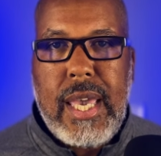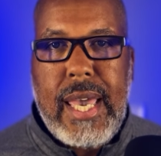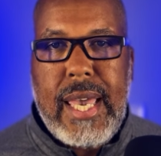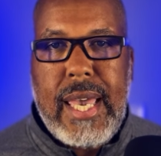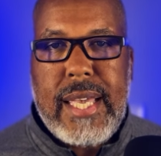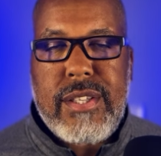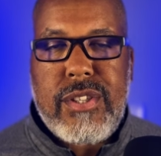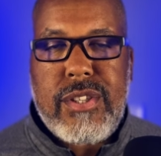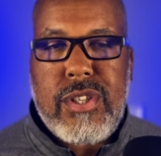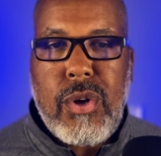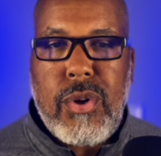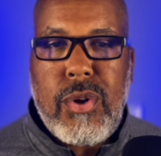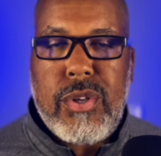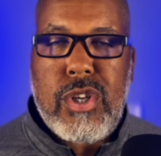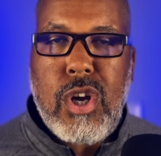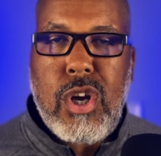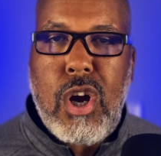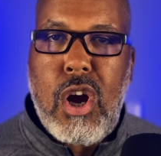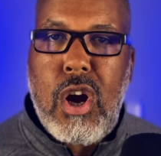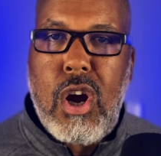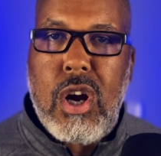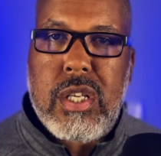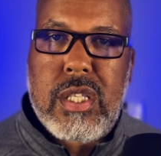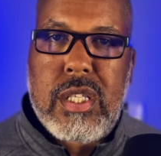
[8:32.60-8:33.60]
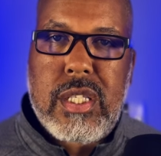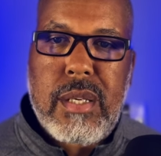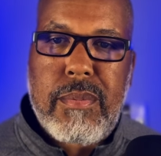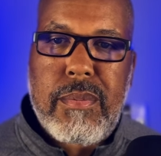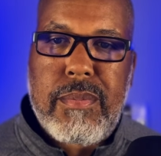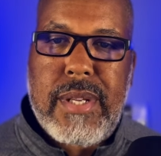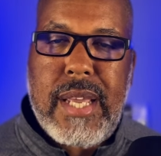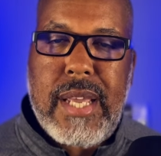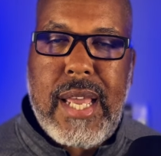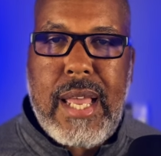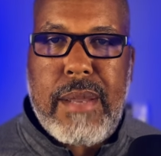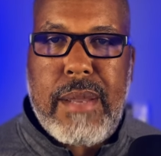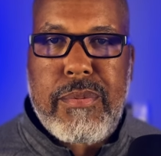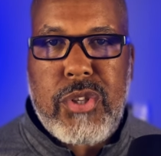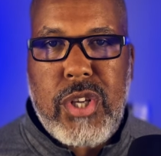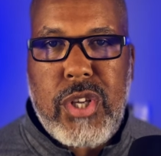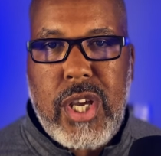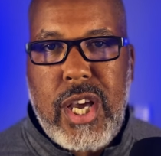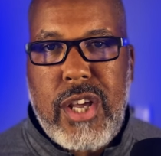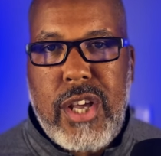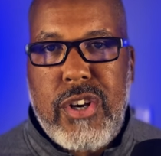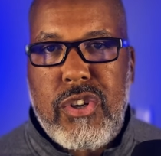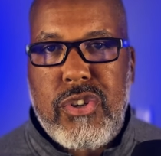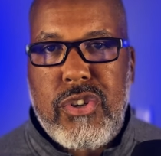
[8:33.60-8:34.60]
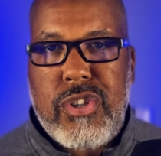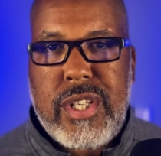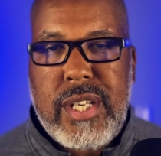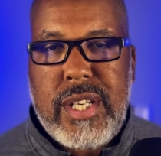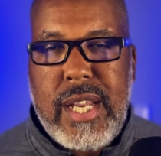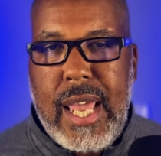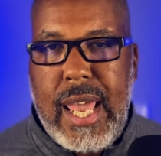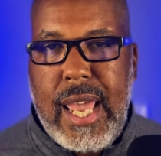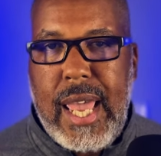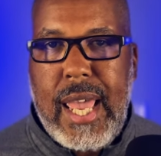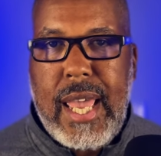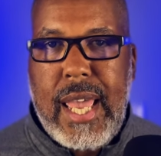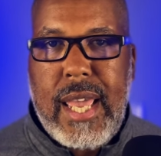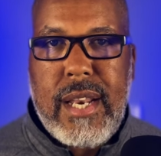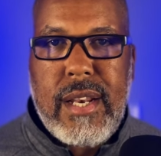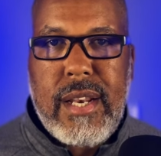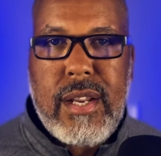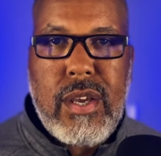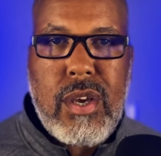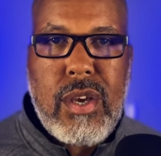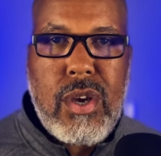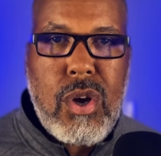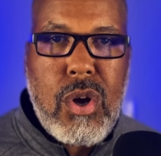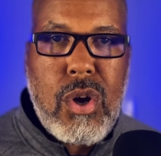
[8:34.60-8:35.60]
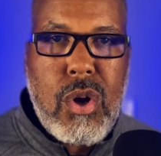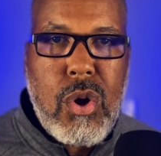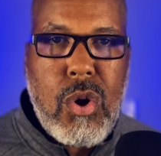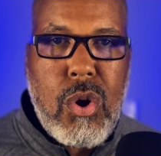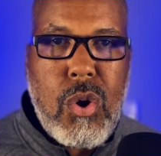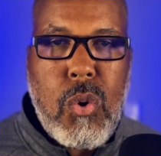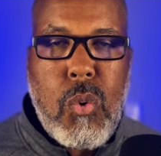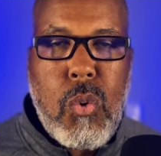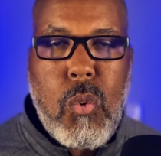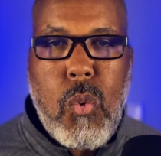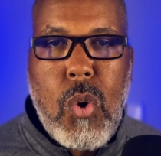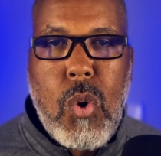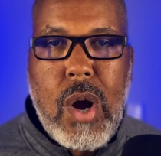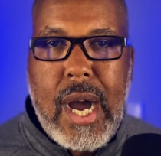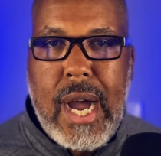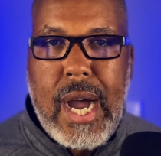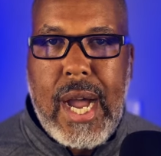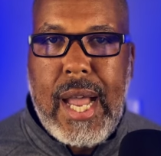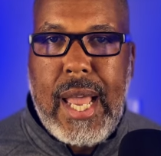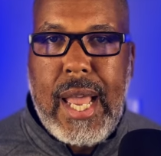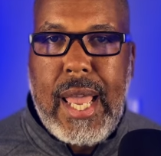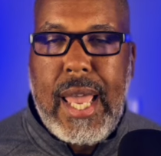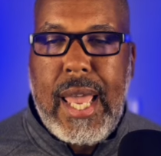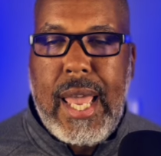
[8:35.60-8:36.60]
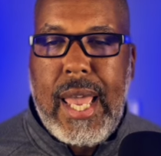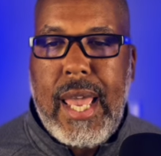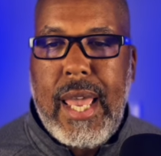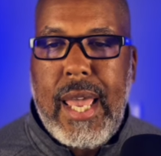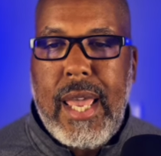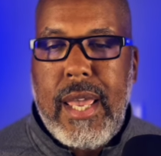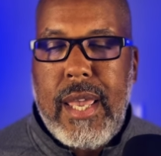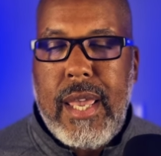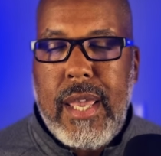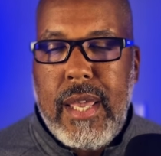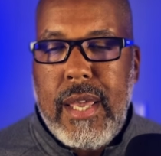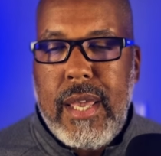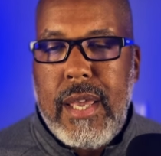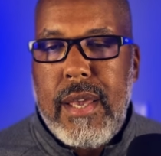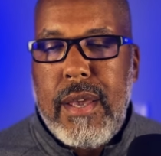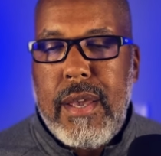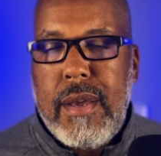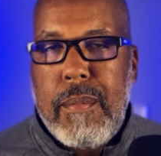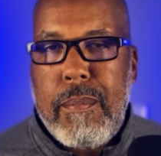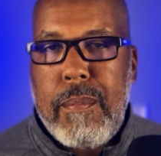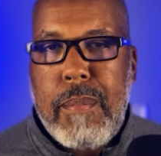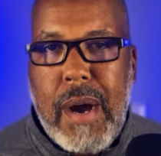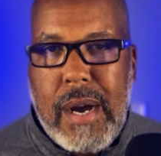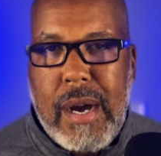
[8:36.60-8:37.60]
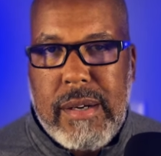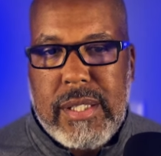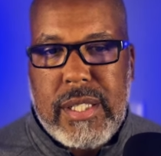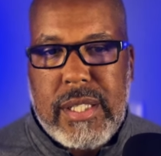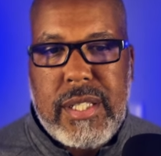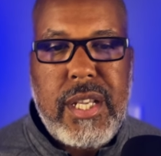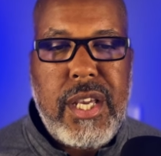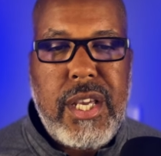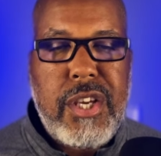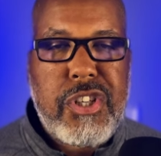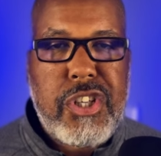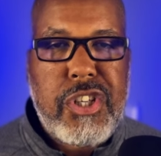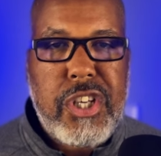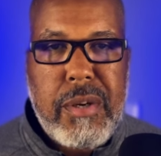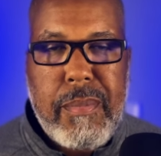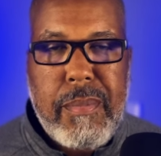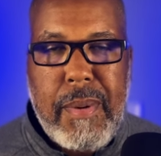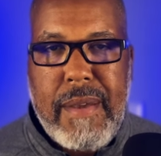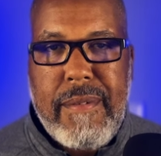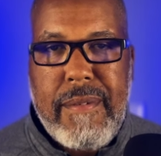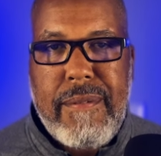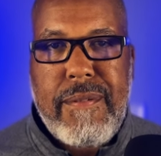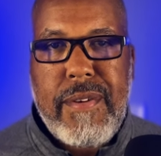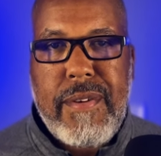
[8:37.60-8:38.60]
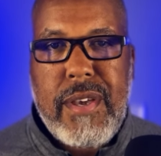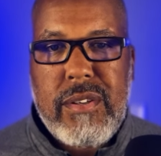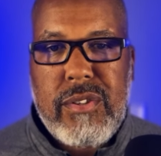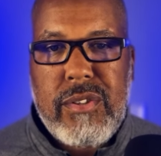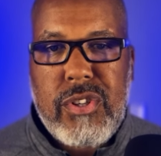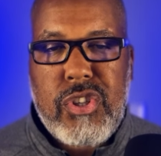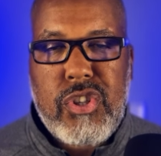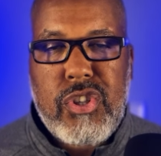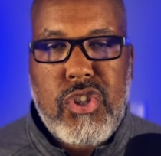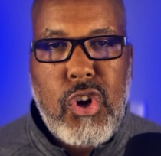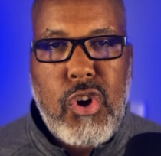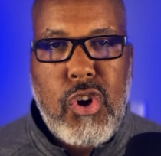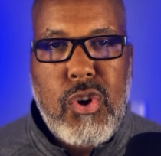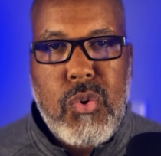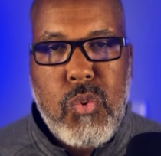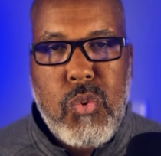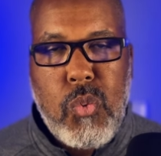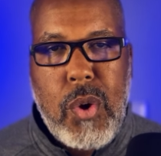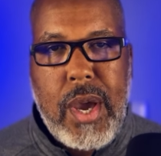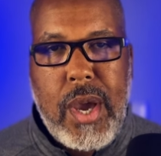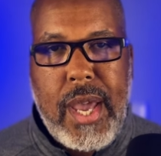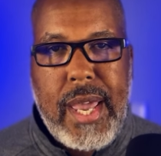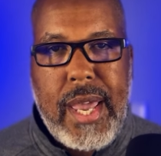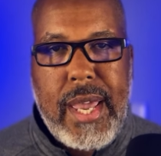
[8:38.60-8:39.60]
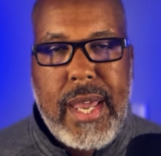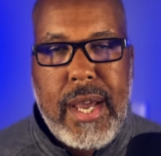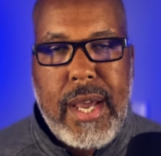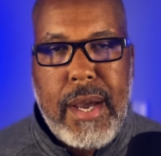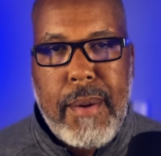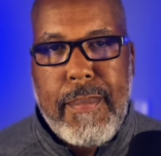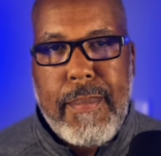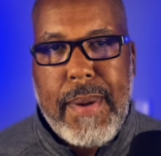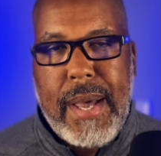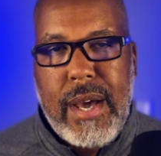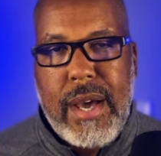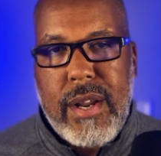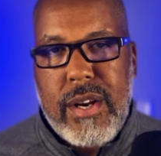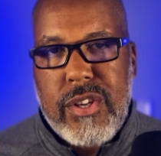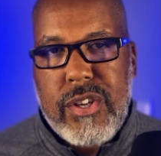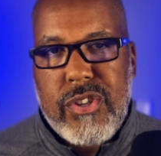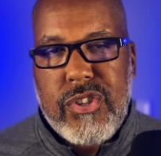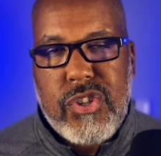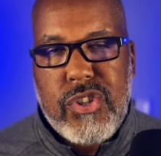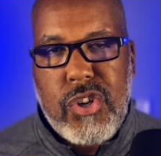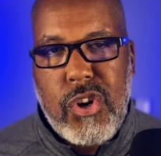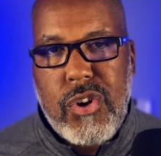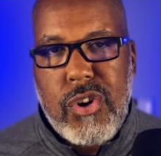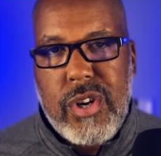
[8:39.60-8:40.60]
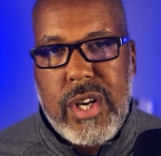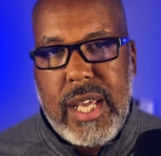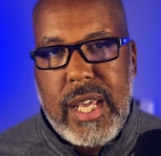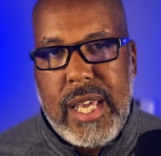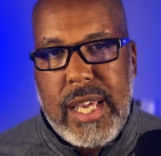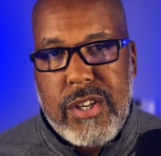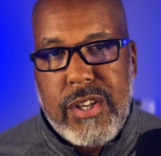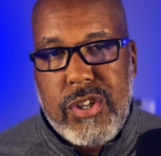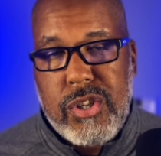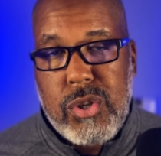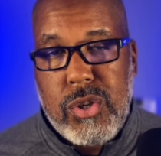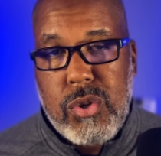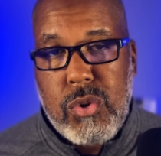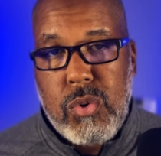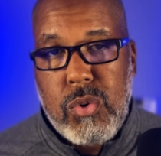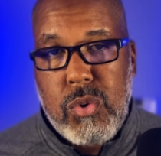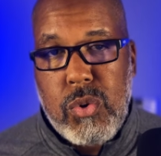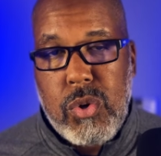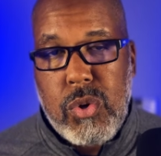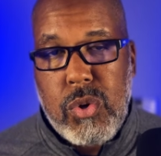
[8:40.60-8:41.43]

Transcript: and so it's hard sometimes to understand why a politician may feel a certain way about a certain issue